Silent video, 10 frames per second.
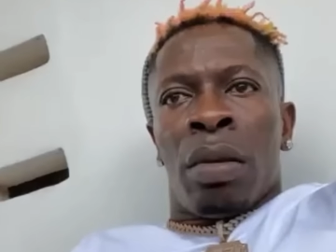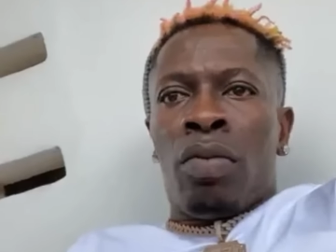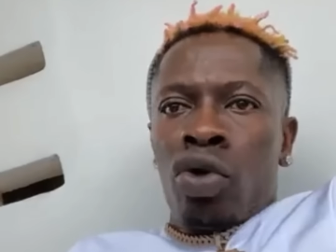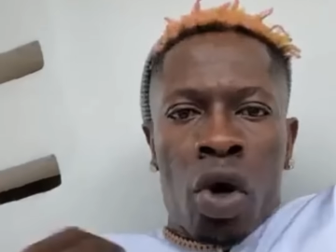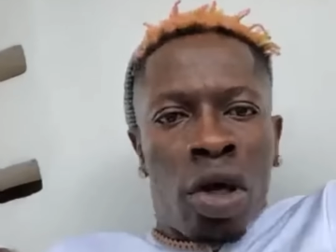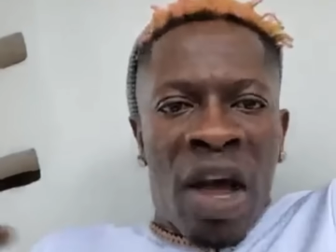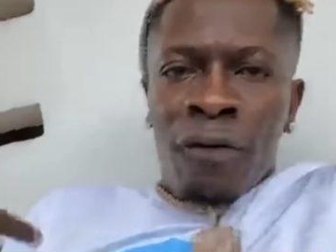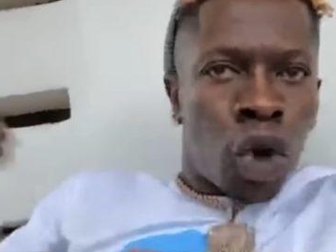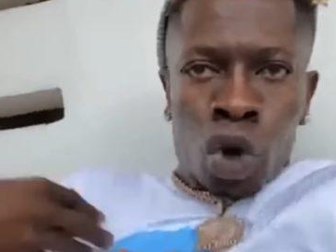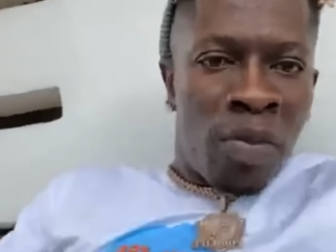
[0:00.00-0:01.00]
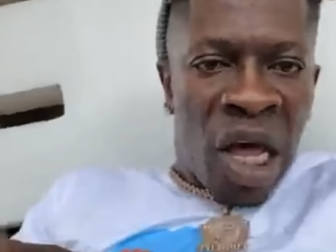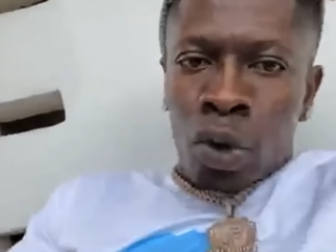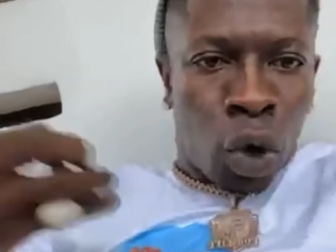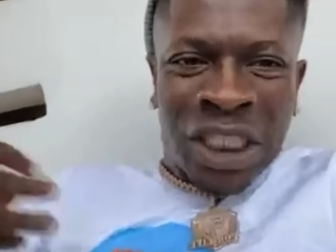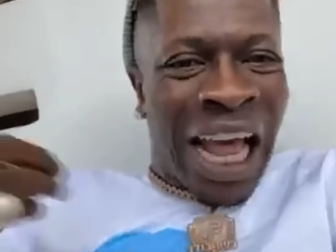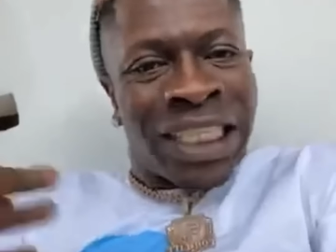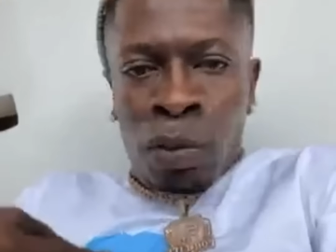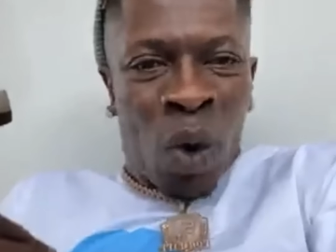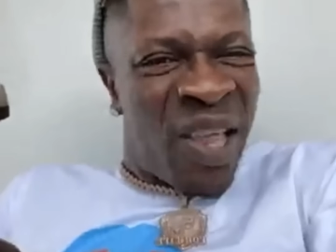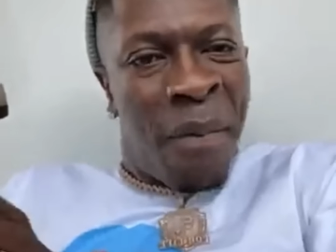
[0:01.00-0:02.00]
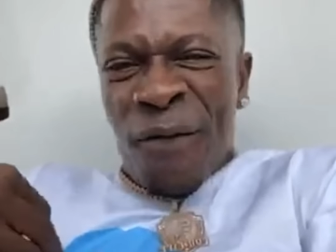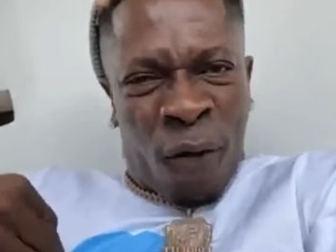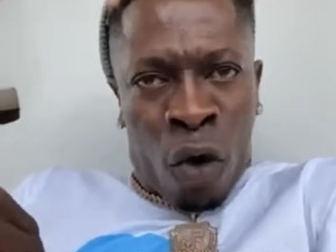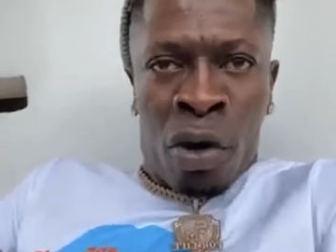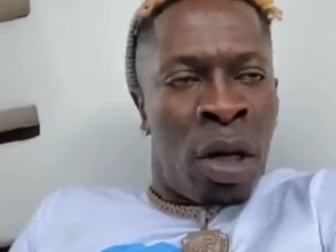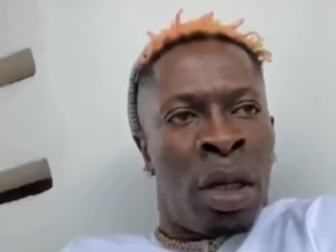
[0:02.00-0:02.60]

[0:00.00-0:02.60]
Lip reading: Bulldog, you have not shown me how to charge money before.